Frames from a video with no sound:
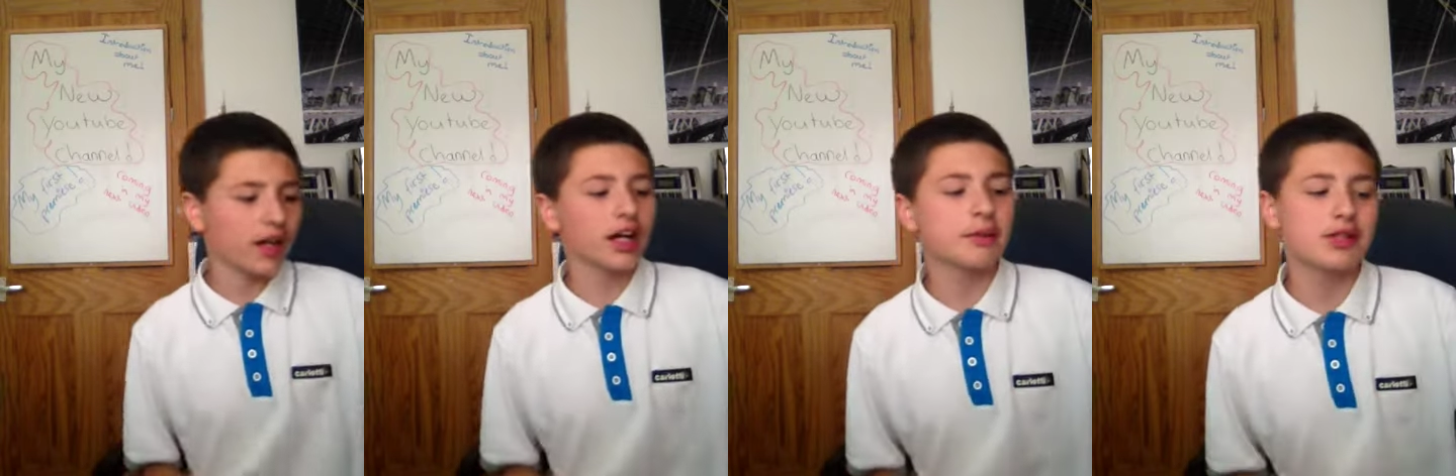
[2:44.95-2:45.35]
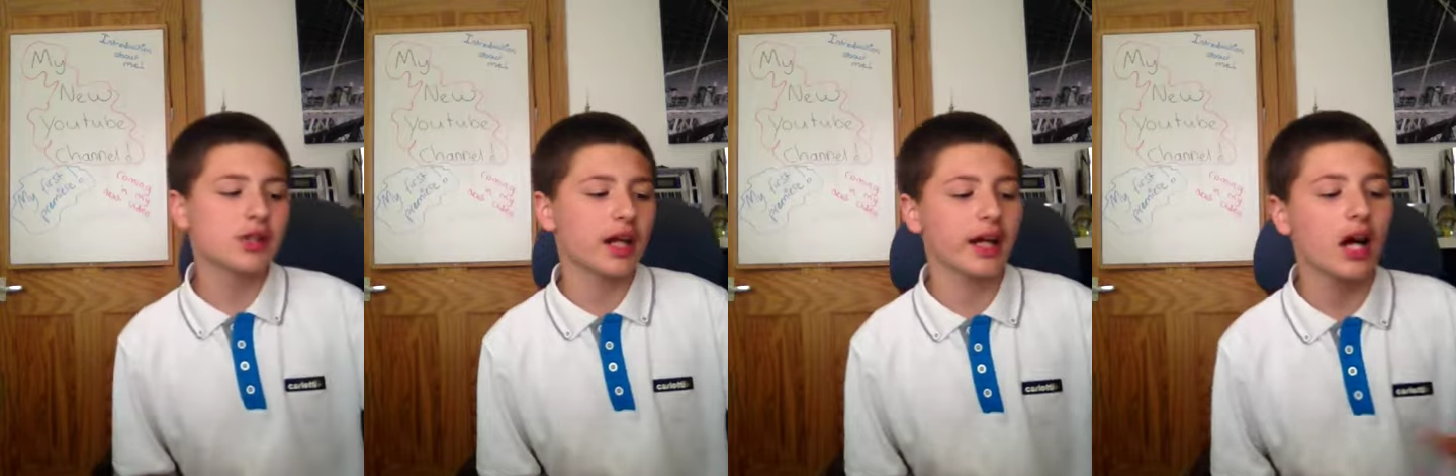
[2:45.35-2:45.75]
I'm gonna be doing
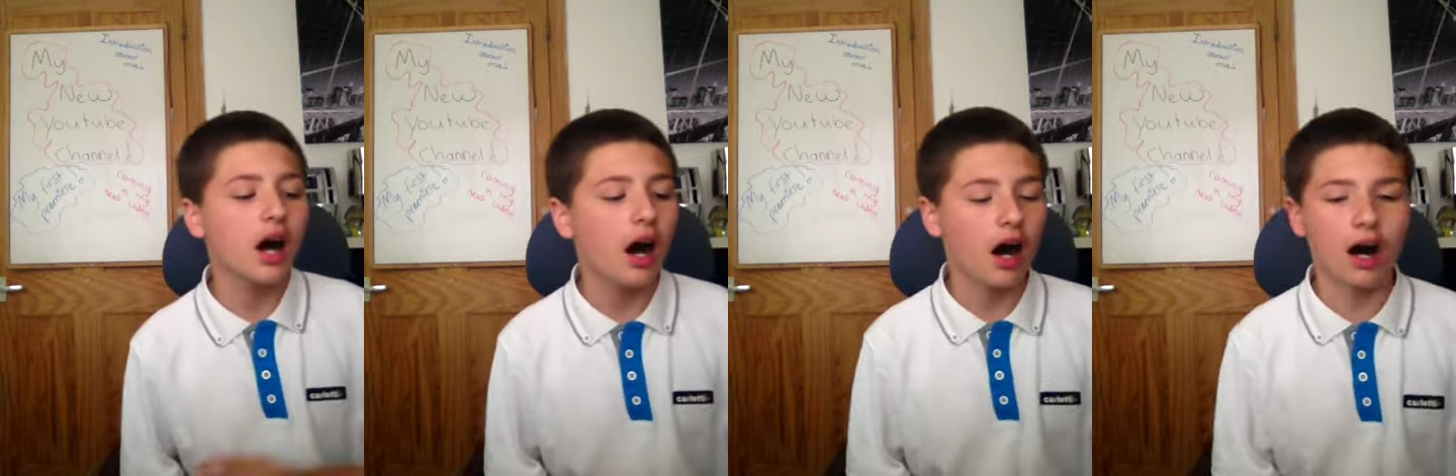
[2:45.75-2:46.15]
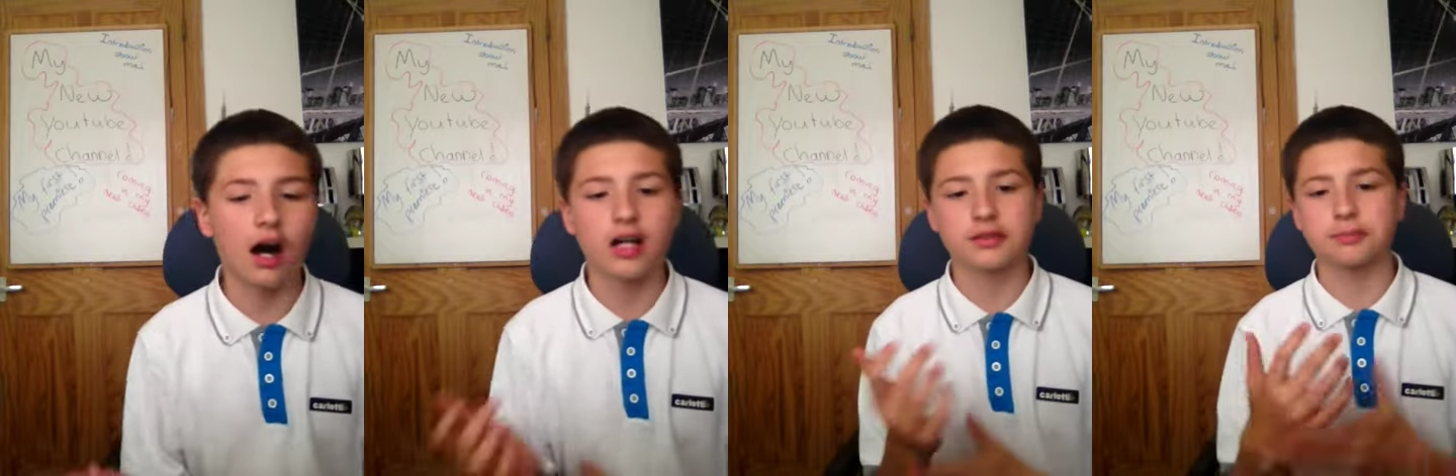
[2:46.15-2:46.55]
like
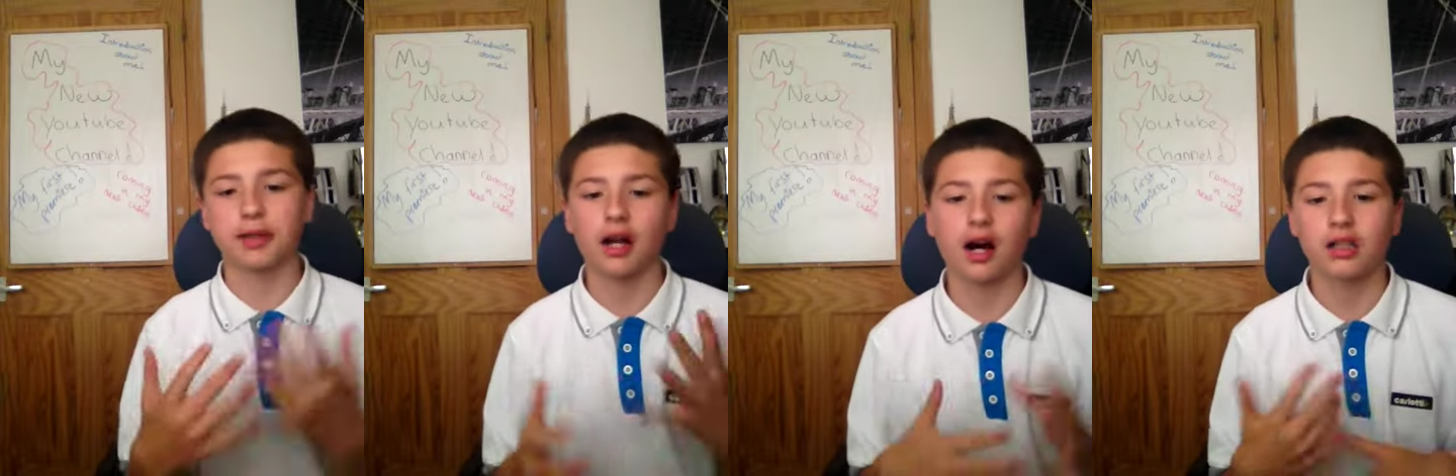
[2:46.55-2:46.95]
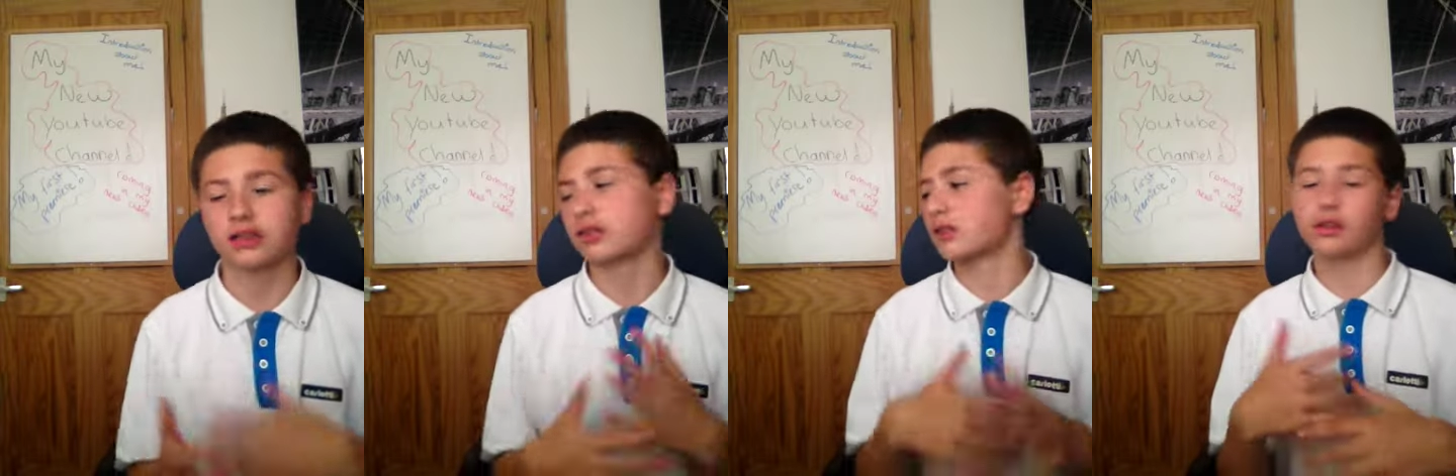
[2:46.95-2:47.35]
hauls and blogs
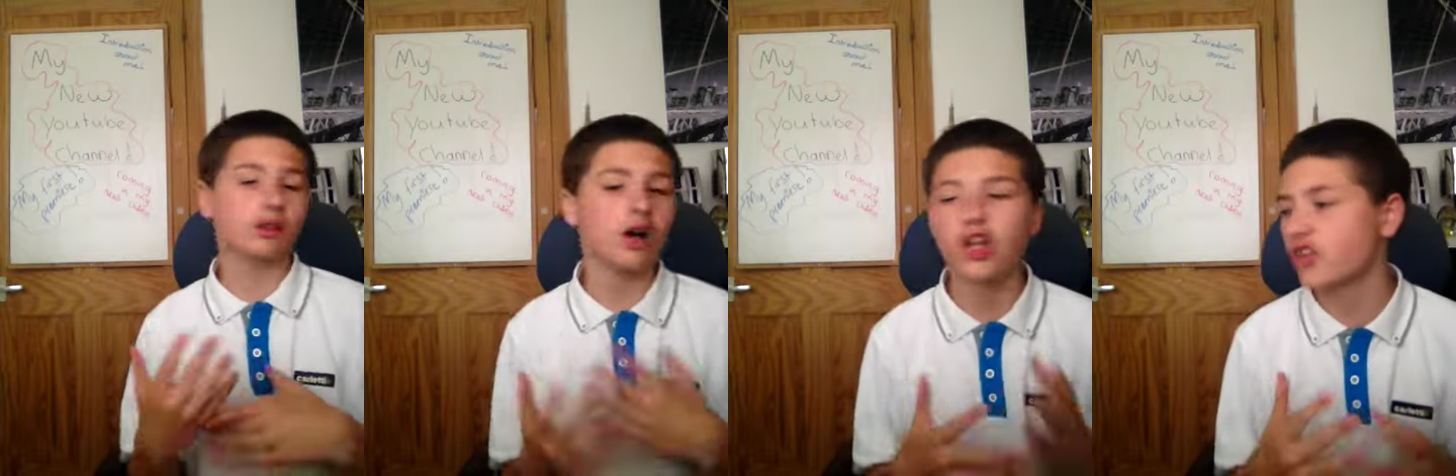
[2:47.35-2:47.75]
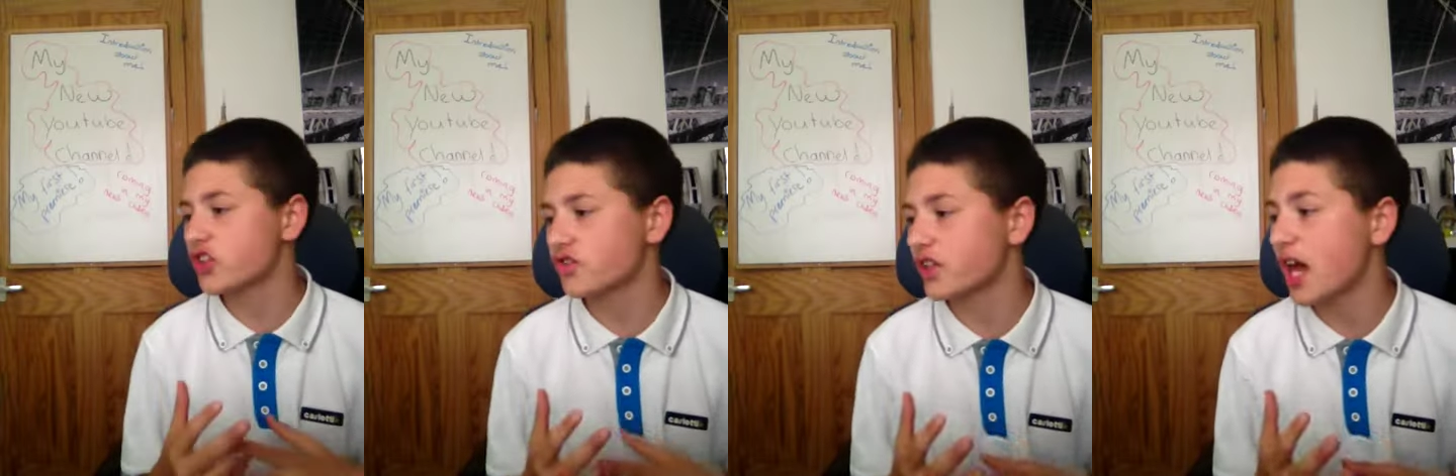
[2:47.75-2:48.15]
and all the rest of it.